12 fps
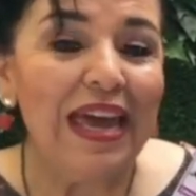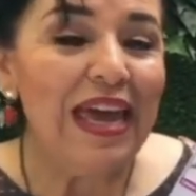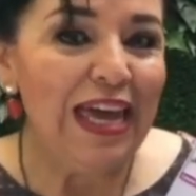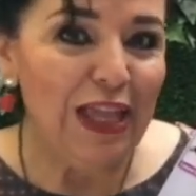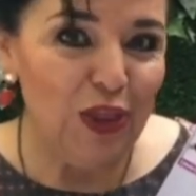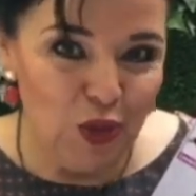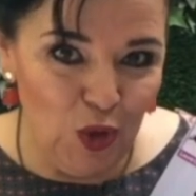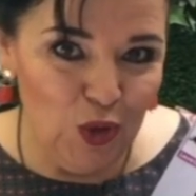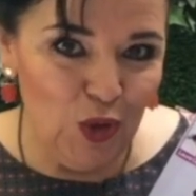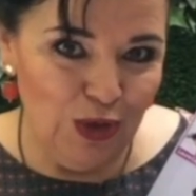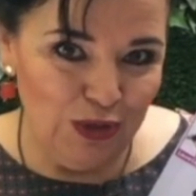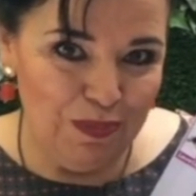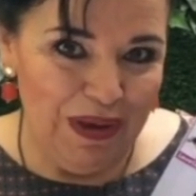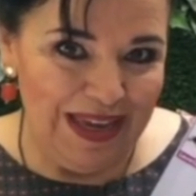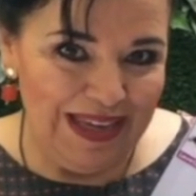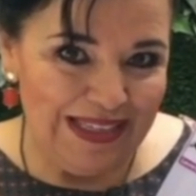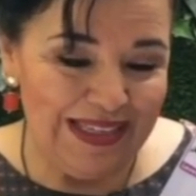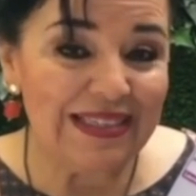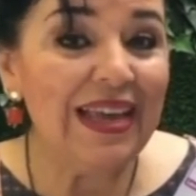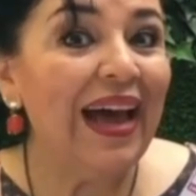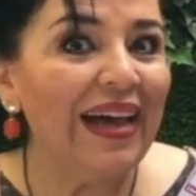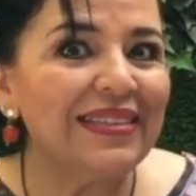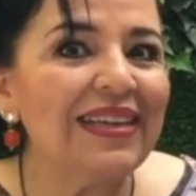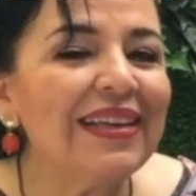You will see that these
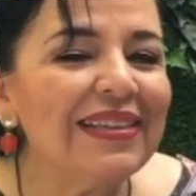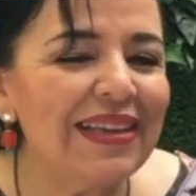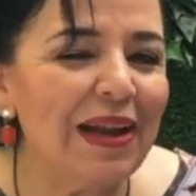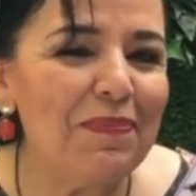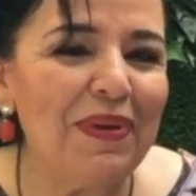amazing